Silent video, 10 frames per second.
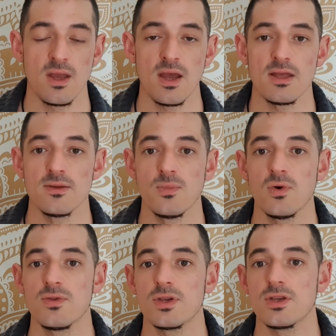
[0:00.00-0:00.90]
And the
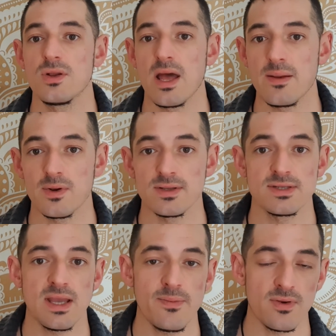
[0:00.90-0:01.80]
more that you label and
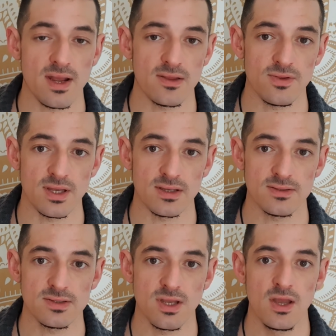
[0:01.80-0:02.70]
separate
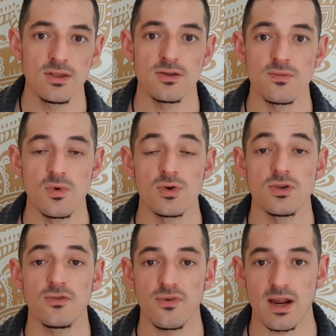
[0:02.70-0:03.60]
things, the more you
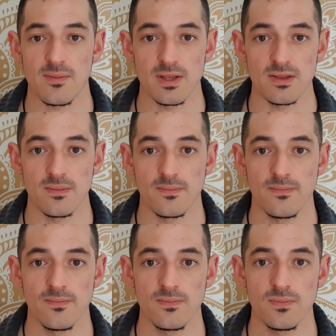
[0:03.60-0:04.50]
fragment them
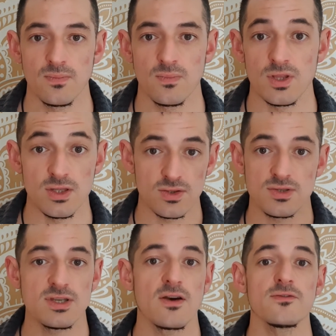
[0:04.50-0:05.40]
within
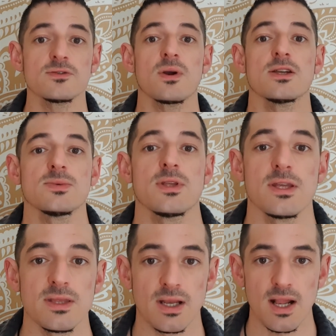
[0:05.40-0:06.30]
yourself as well as
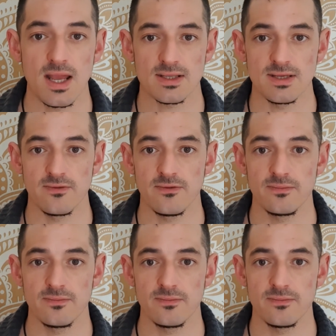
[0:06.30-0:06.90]
within the collective.